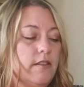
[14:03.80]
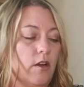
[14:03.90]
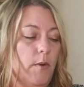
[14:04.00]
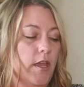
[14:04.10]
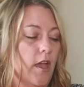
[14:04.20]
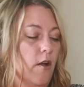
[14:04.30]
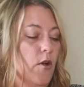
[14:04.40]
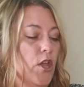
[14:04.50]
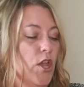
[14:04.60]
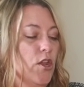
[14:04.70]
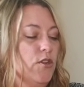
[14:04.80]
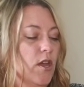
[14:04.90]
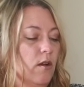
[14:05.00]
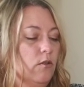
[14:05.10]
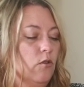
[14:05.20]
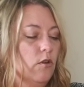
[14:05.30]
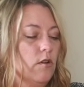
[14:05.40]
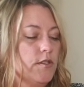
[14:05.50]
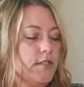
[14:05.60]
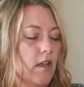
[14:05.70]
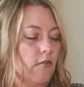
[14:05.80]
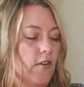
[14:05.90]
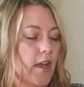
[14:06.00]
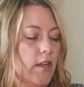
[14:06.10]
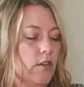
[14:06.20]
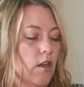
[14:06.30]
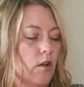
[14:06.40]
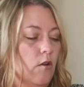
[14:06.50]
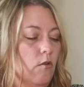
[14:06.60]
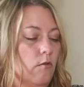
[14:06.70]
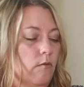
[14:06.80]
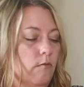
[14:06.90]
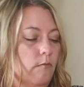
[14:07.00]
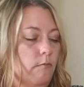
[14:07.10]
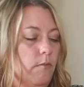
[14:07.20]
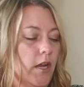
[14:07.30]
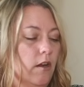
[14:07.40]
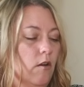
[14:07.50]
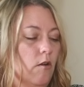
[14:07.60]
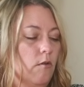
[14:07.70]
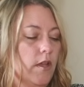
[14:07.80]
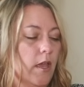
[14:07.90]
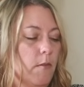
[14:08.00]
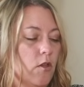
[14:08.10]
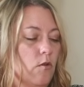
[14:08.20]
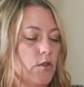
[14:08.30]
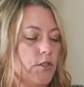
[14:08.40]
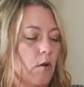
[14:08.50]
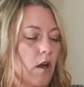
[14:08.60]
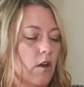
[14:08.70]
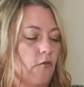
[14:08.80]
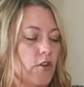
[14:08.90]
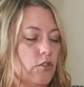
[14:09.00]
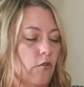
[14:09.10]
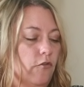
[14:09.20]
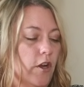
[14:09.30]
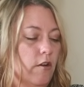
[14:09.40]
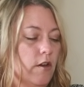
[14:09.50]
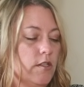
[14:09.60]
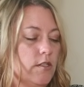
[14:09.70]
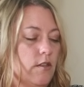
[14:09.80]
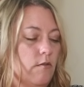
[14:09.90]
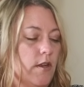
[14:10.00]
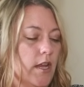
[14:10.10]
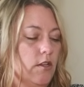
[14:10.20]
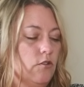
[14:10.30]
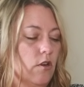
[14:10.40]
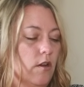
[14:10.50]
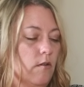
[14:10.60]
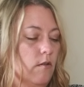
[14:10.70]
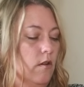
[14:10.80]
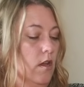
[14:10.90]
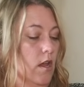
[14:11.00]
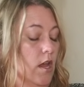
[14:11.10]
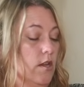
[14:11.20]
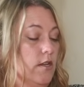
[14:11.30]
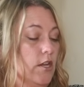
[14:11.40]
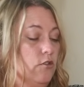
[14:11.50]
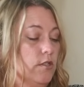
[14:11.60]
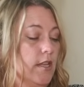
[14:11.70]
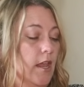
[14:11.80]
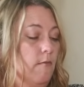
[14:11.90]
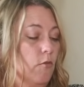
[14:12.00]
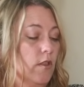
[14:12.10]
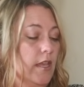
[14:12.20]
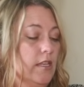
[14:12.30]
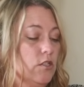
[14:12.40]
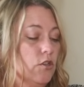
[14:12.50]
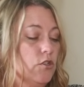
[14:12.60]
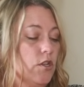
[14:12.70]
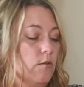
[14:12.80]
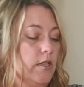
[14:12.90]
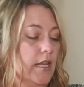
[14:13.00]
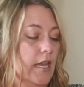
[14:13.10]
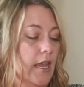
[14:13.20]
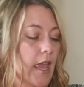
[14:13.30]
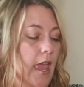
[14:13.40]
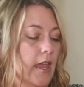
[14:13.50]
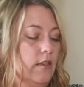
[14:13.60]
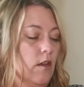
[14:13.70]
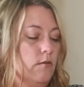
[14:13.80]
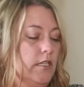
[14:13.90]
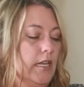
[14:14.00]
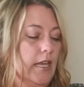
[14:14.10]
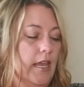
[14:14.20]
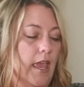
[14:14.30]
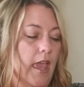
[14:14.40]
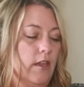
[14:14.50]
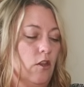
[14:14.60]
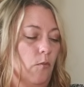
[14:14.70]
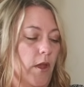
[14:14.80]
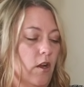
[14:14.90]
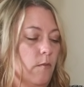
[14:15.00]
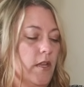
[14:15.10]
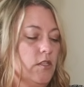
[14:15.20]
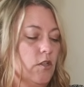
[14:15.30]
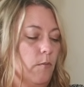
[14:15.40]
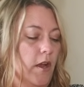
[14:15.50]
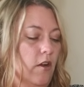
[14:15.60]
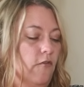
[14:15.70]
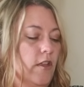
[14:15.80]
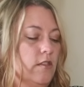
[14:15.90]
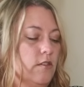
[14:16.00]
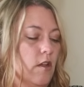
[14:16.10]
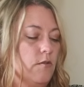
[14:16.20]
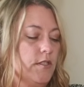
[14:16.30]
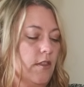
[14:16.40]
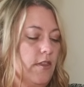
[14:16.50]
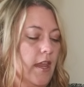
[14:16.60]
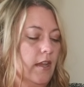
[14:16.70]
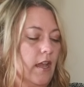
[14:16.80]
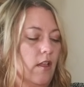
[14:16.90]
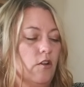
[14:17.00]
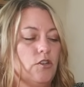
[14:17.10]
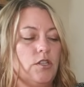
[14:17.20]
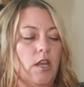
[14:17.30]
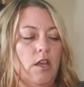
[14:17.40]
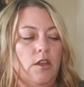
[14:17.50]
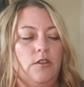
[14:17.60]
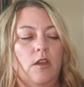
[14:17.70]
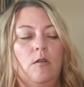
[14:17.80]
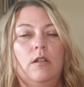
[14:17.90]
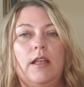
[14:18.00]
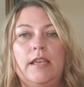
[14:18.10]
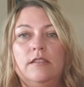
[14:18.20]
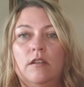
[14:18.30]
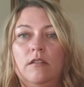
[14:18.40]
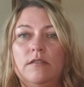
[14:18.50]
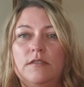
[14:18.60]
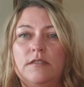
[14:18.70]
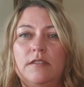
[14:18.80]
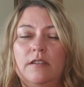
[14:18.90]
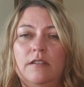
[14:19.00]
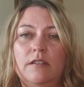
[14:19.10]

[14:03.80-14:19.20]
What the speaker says: There we go. No lauryl sulfite, no petrochemicals, no artificial fragrance, no nitrosame releasers, no DEA, no TEA, no parabens, no paraffins, no synthetic colors, no glycols.